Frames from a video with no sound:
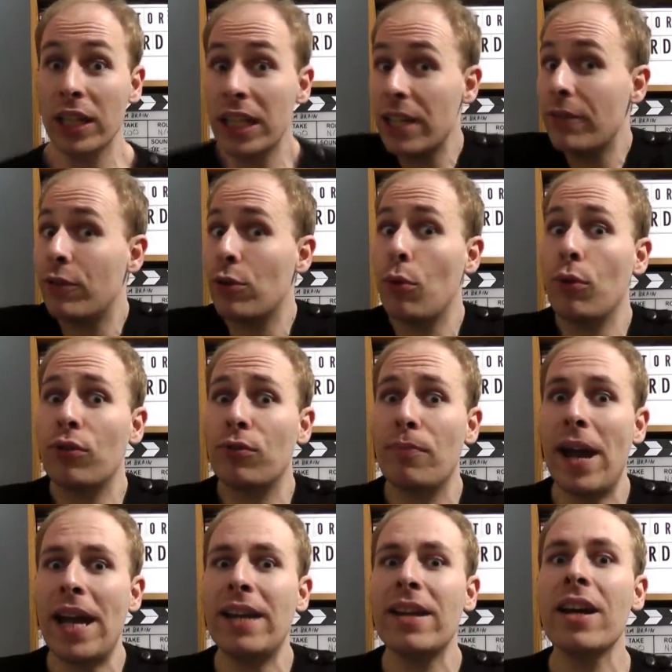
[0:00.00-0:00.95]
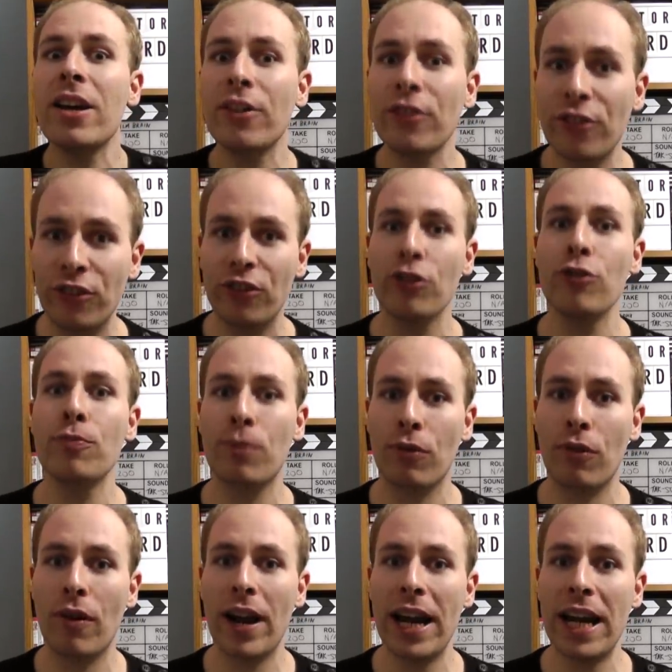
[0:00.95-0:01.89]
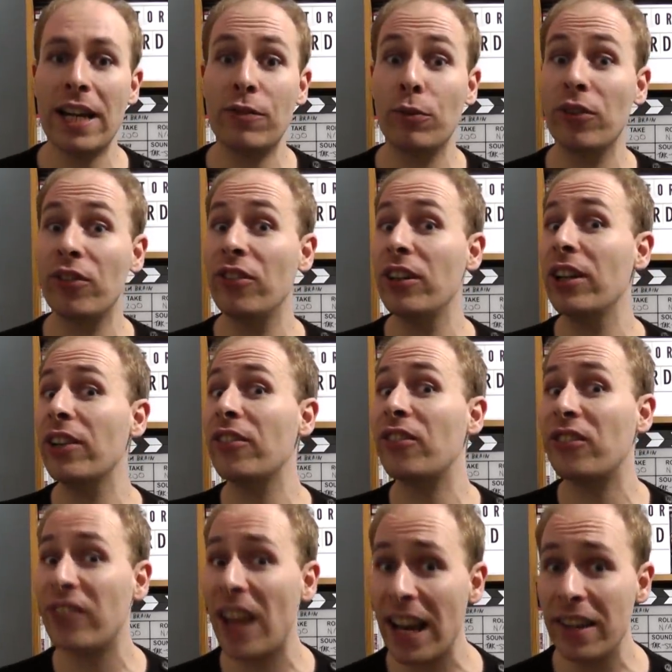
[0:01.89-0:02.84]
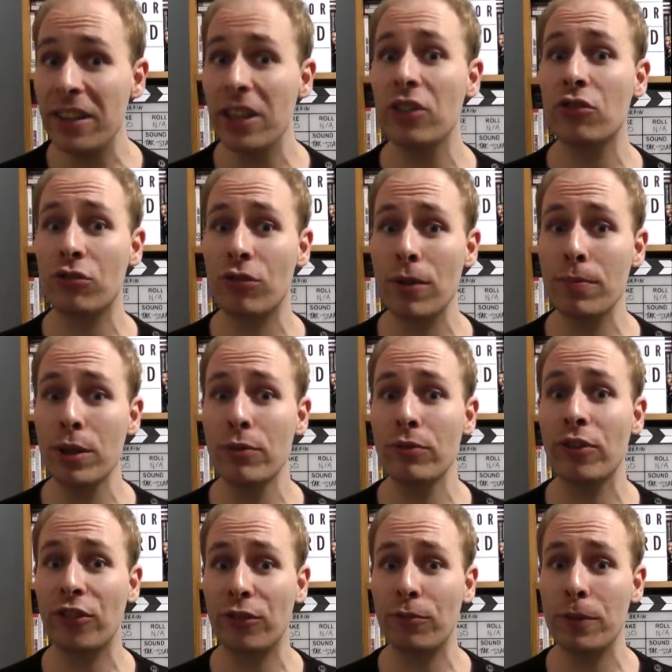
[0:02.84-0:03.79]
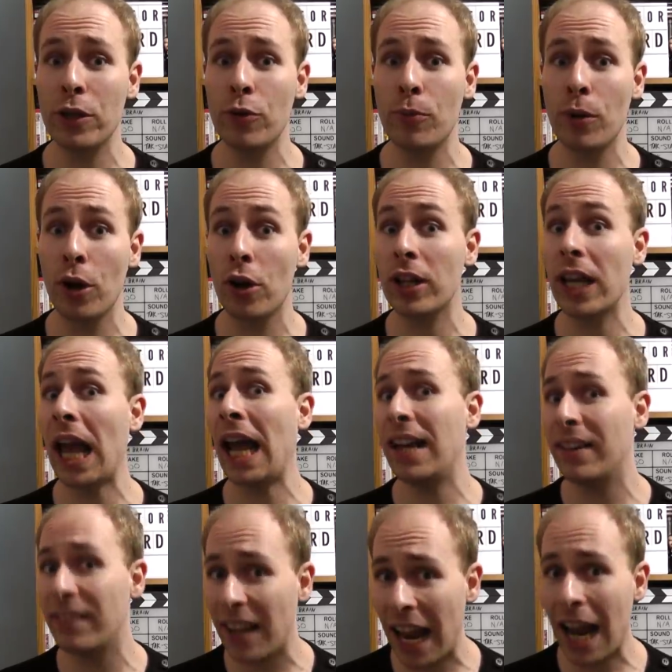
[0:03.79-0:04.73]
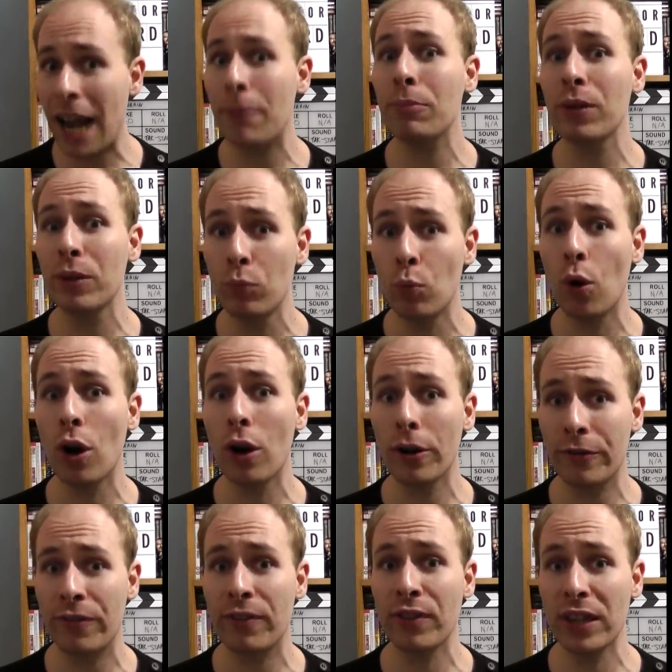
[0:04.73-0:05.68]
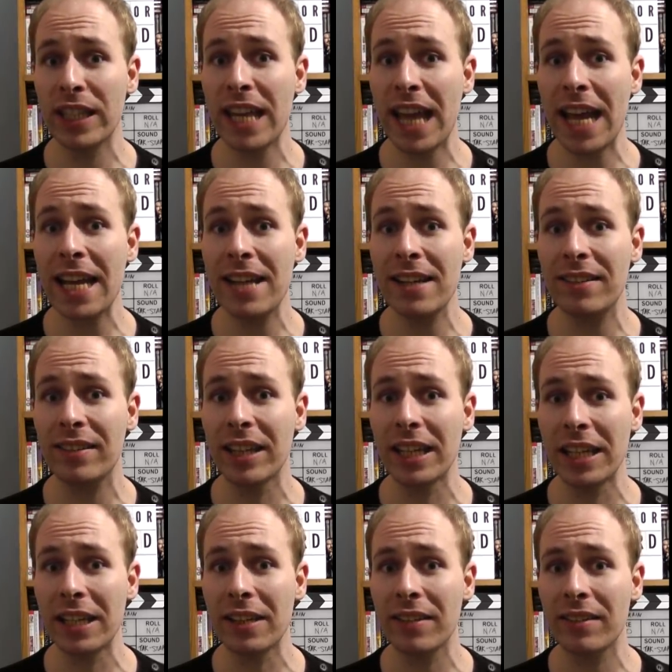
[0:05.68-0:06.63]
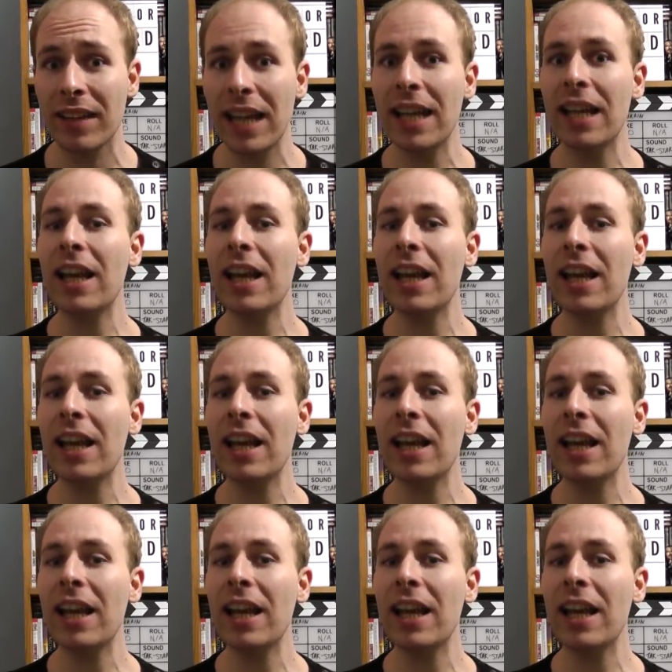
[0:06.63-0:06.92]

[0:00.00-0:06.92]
He of course made Super 8, which is an extended tribute to Spielberg and his Amblin work from the 80s.